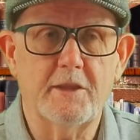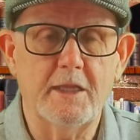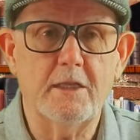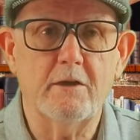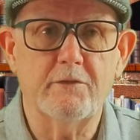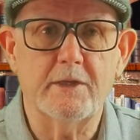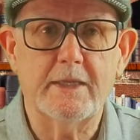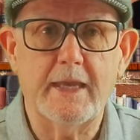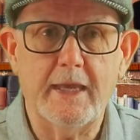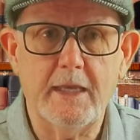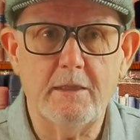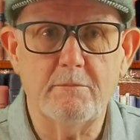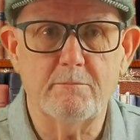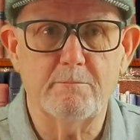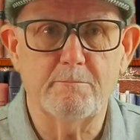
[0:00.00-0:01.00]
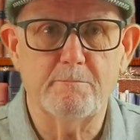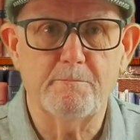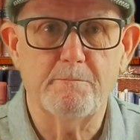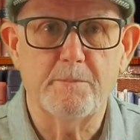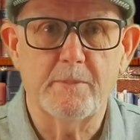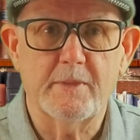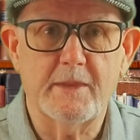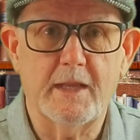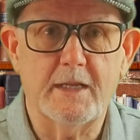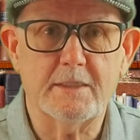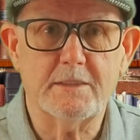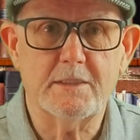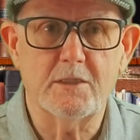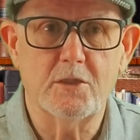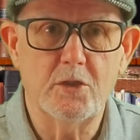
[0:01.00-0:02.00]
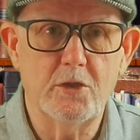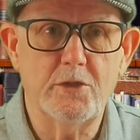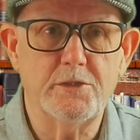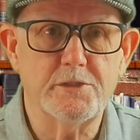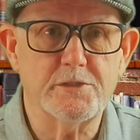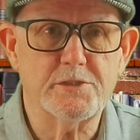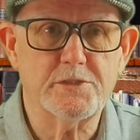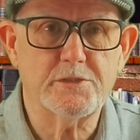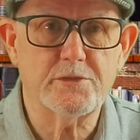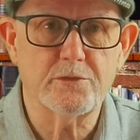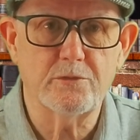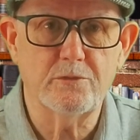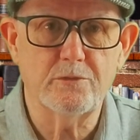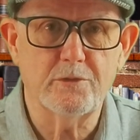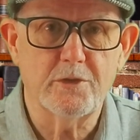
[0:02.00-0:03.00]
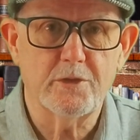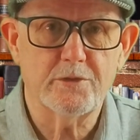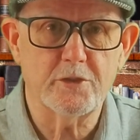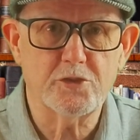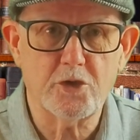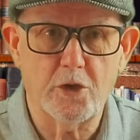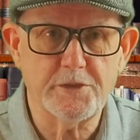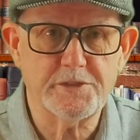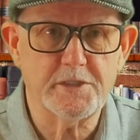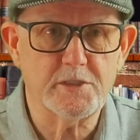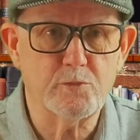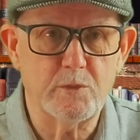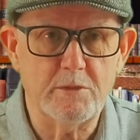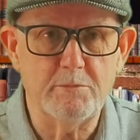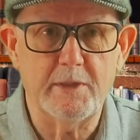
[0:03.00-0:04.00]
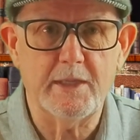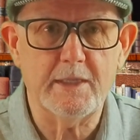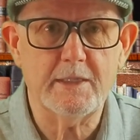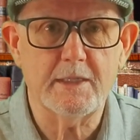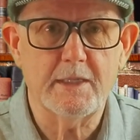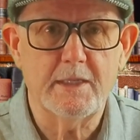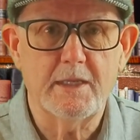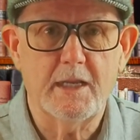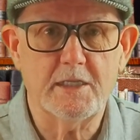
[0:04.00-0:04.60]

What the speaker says: think of a game that learns through the choices we make